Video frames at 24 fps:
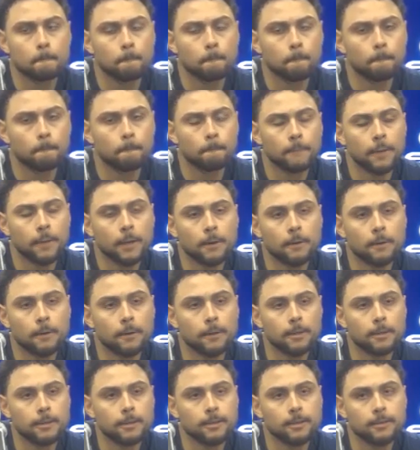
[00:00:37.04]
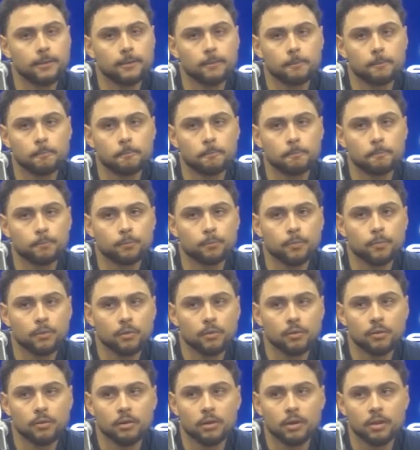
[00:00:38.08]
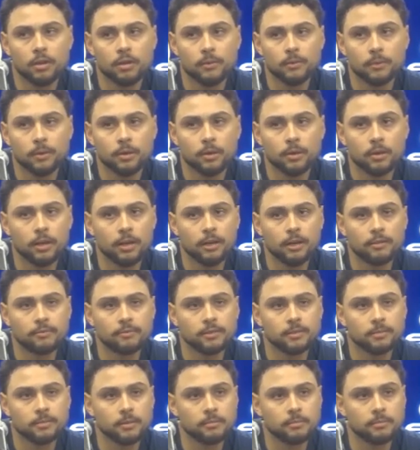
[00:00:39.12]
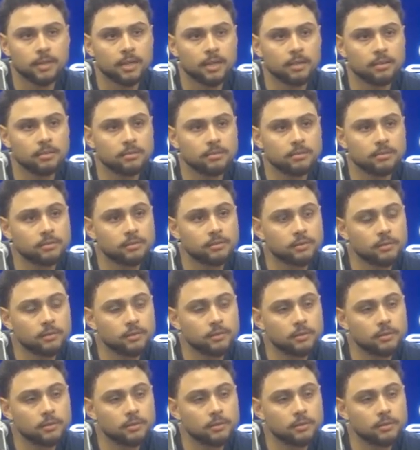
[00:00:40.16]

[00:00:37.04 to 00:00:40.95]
No, I think, you know, I think we all have some of them nights.